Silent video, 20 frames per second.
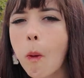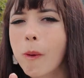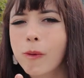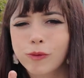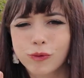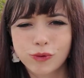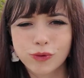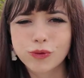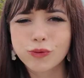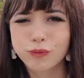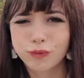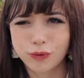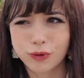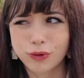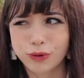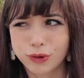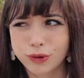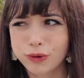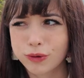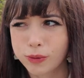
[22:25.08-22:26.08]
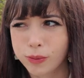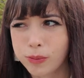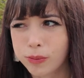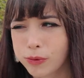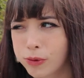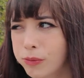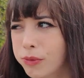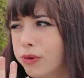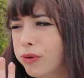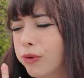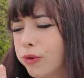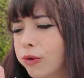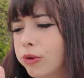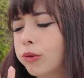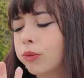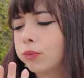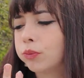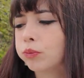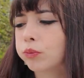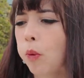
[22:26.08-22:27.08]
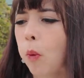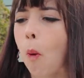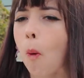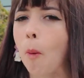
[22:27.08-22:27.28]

It's still really good. Oh my gosh.